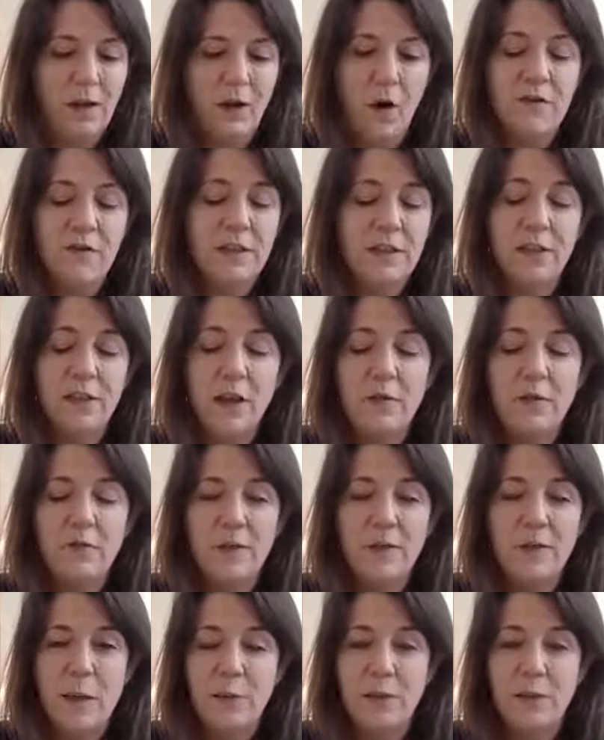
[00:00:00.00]
offices aren't
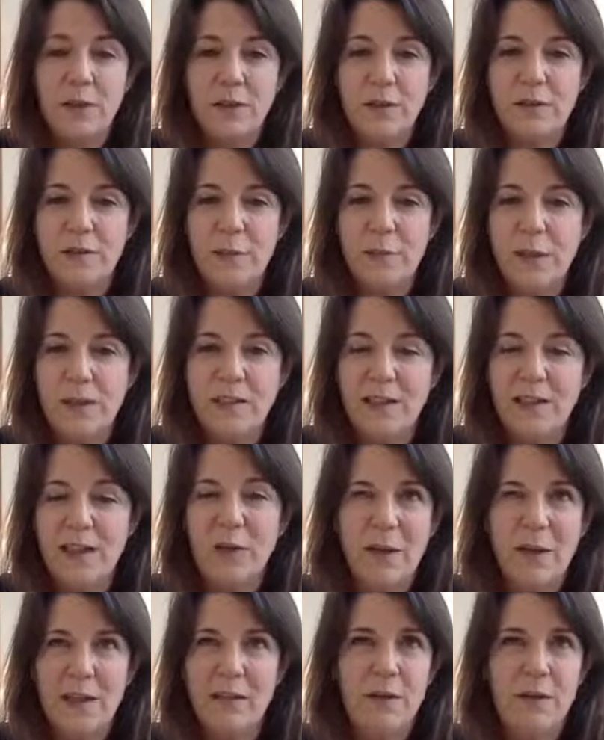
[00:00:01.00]
very productive places
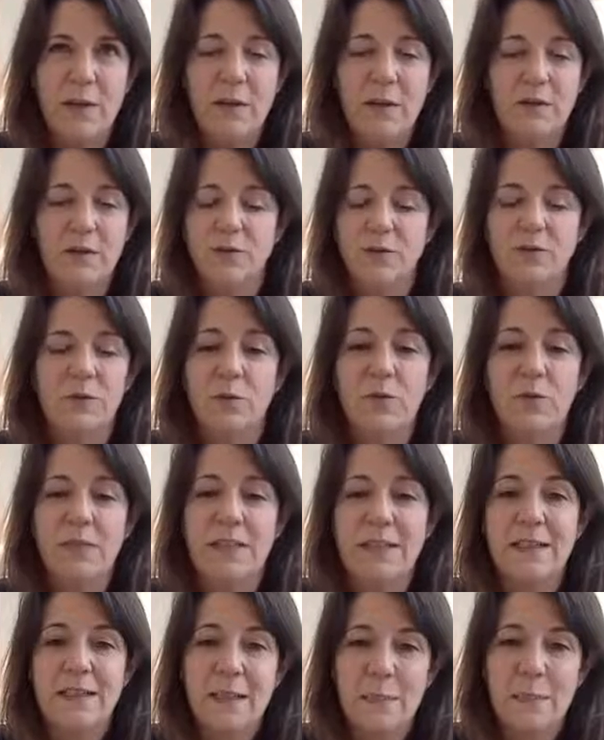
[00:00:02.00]
anyway. They're only
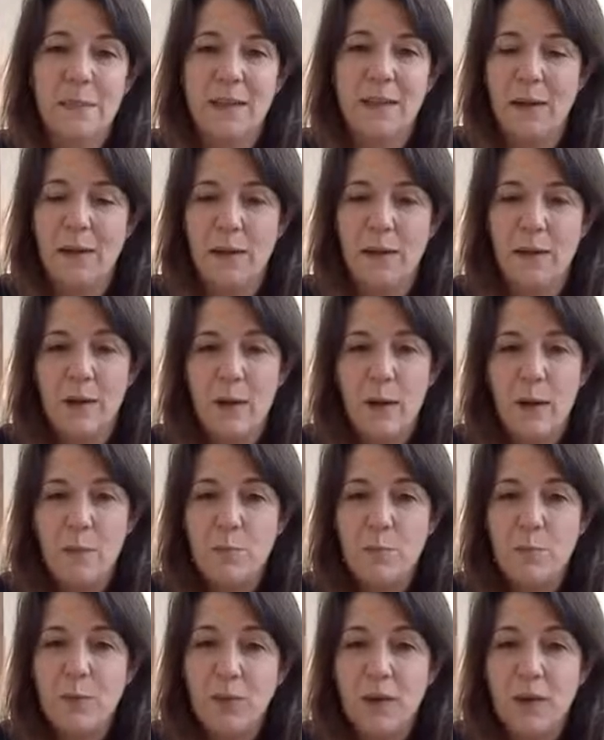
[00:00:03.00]
sixty percent
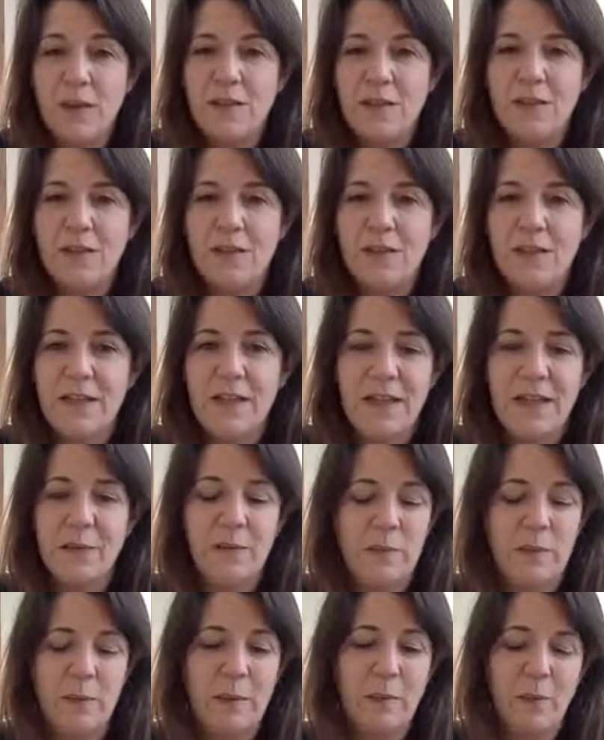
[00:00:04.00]
productivity
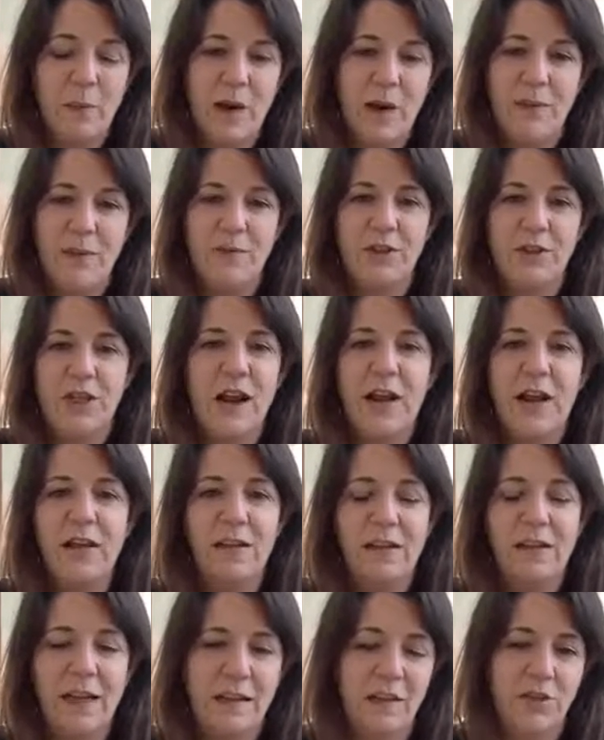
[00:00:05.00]
because people have chat
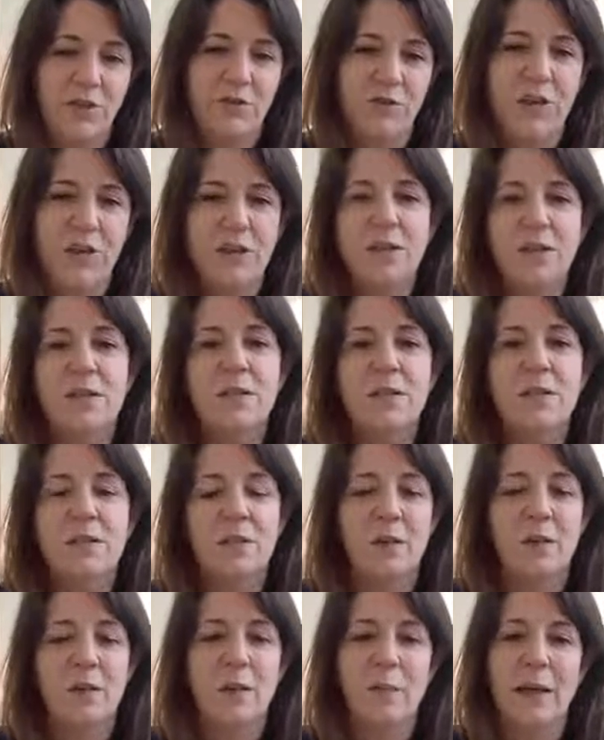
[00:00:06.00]
and get distractions
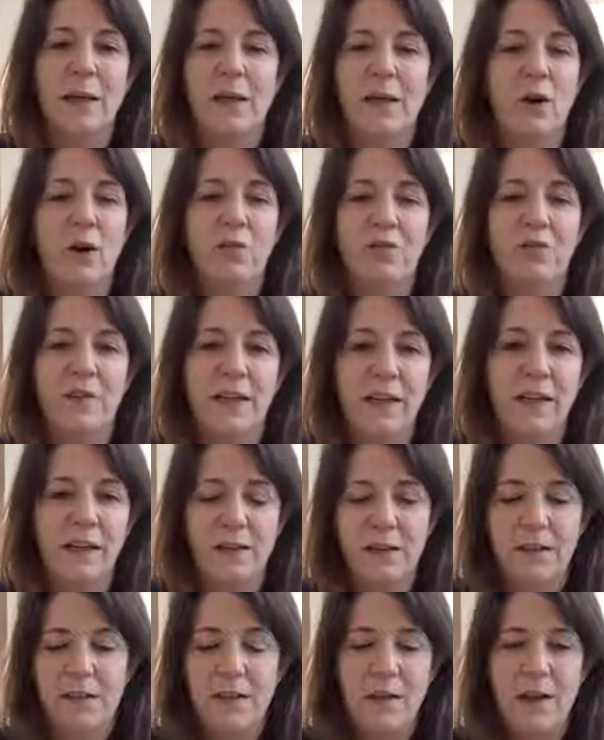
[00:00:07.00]
and go and make a coffee
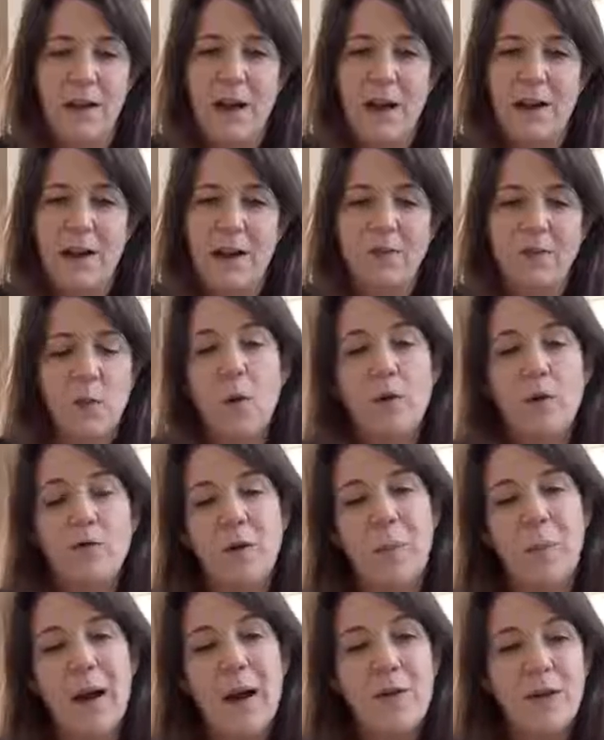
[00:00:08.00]
and have a wander
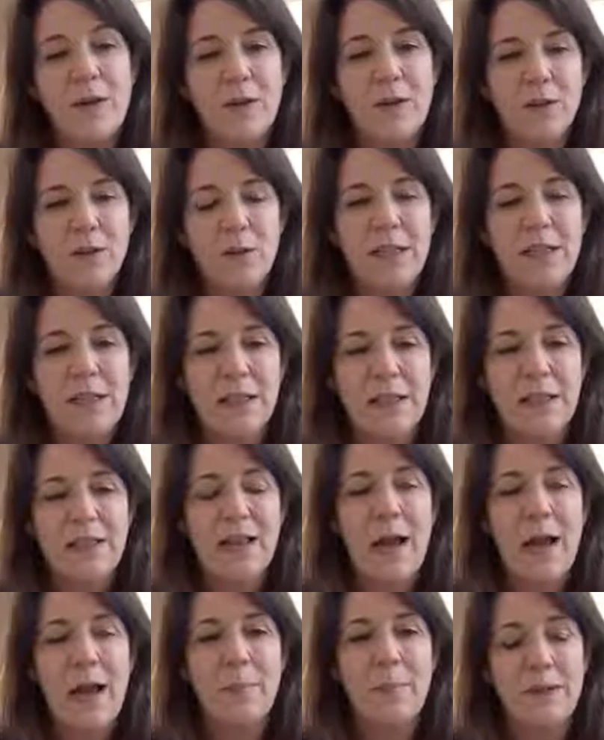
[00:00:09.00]
about. You know, so all these things
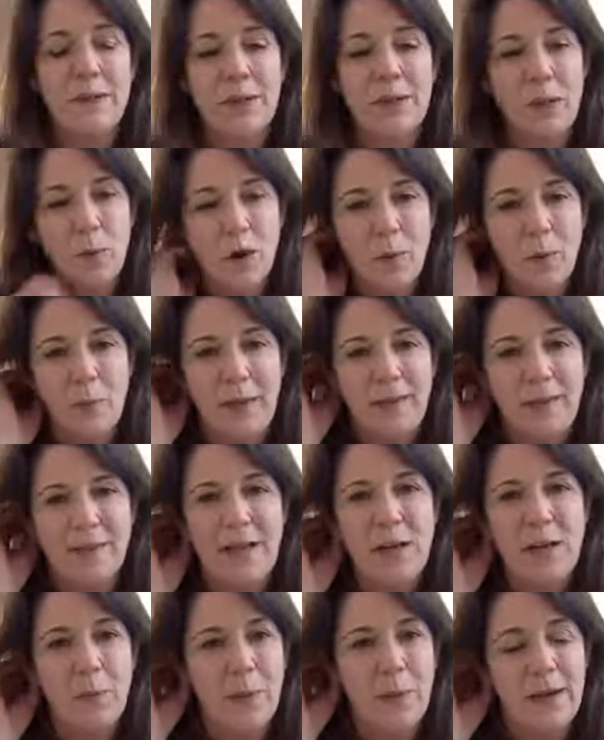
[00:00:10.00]
happen in the workplace
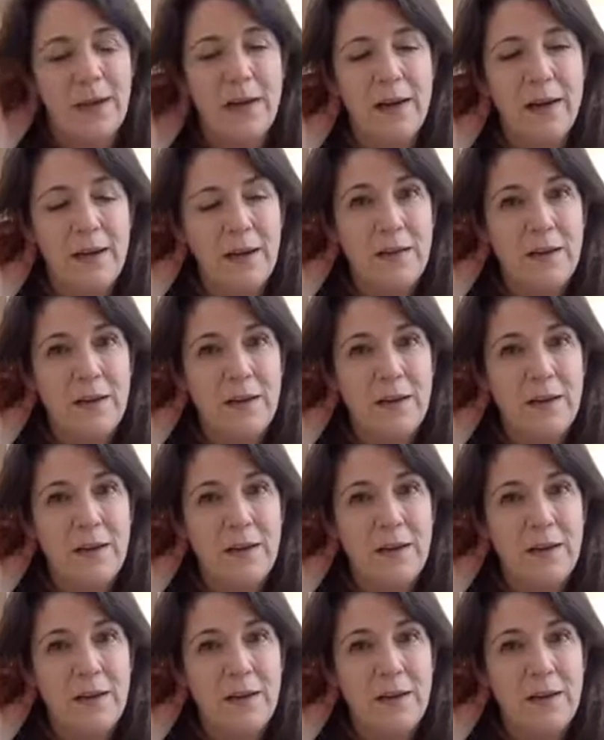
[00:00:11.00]
anyway.